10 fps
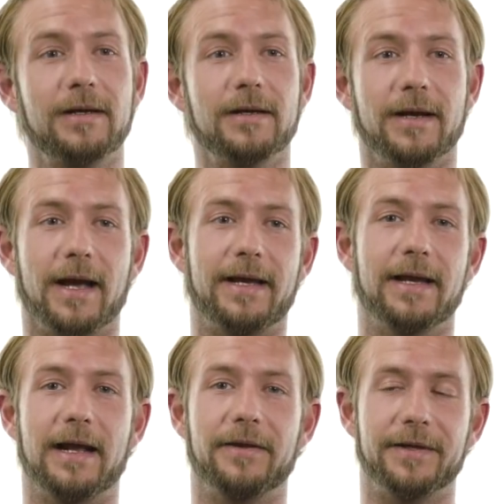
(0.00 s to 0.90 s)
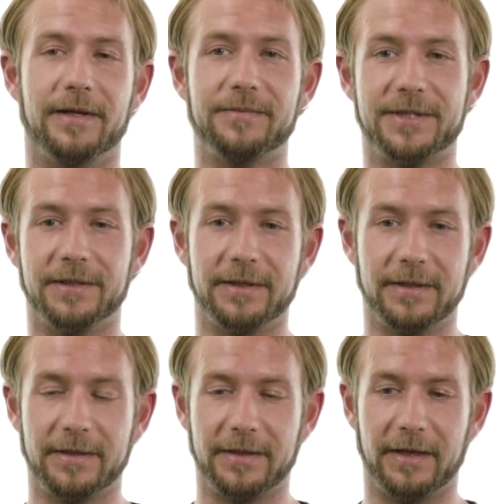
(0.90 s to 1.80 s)
Like I get out of the
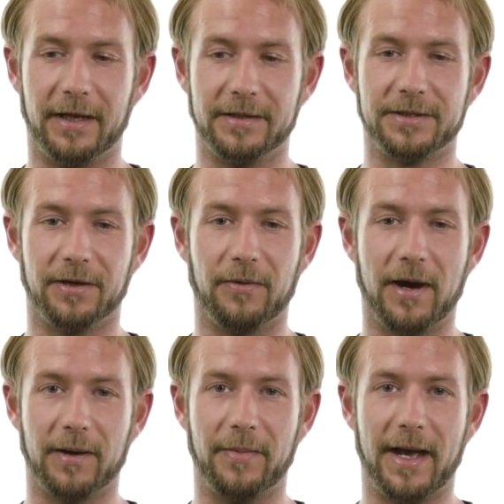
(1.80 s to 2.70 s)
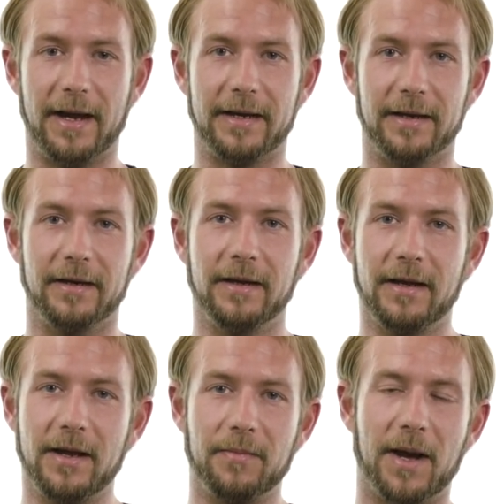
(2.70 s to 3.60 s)
dumpster and I start walking back, and
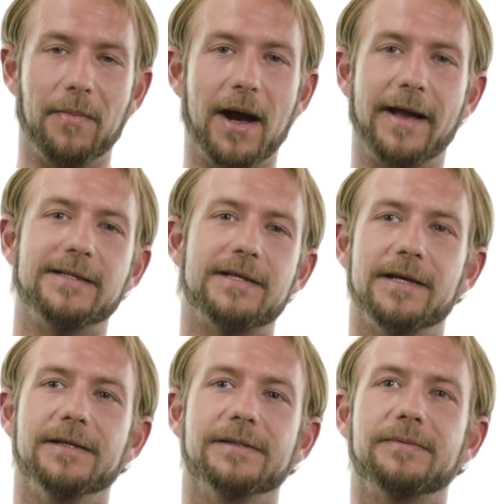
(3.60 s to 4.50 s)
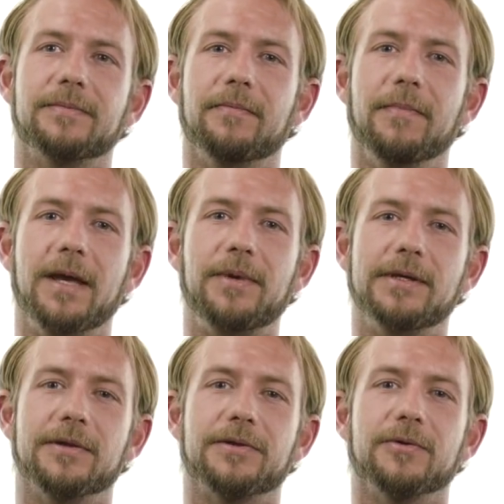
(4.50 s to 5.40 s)
my mind says maybe
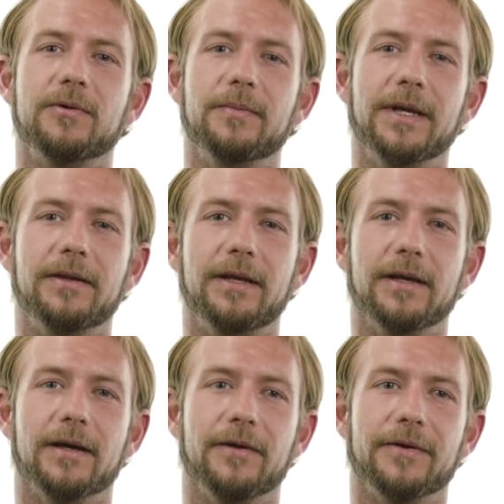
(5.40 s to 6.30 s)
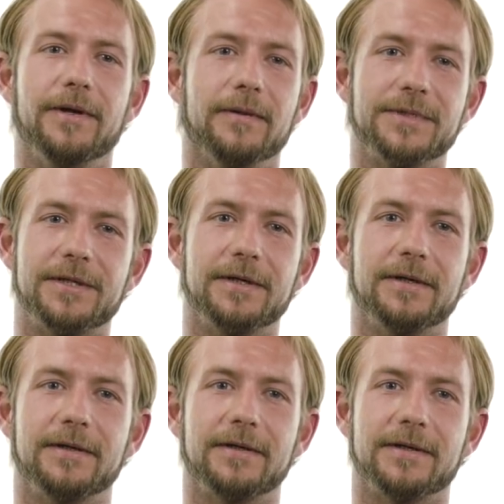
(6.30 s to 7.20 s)
you threw them in the other
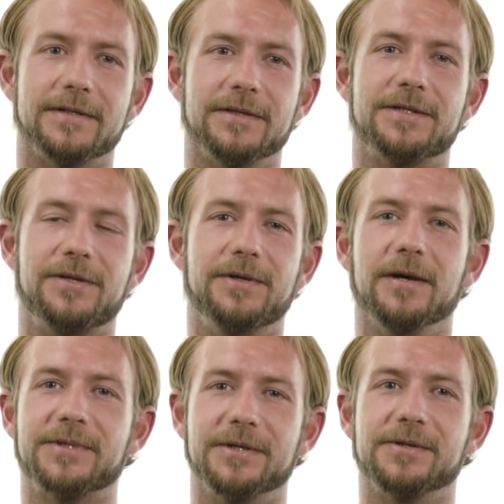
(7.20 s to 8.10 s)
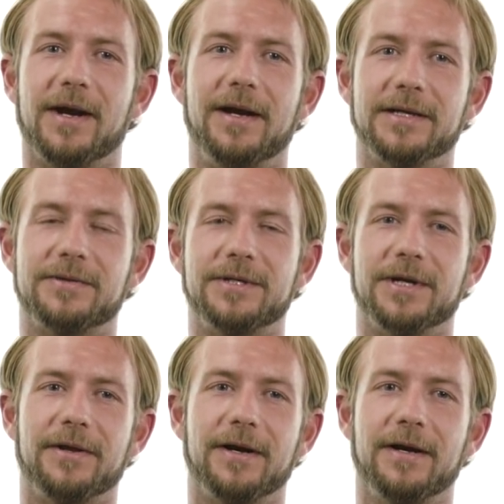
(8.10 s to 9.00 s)
dumpster because there's two dumpsters right next to each
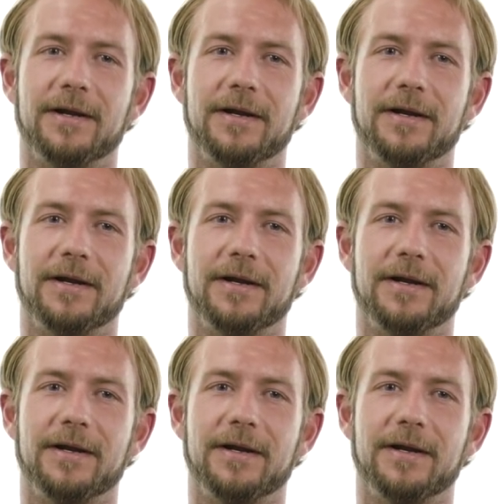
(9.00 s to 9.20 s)
other.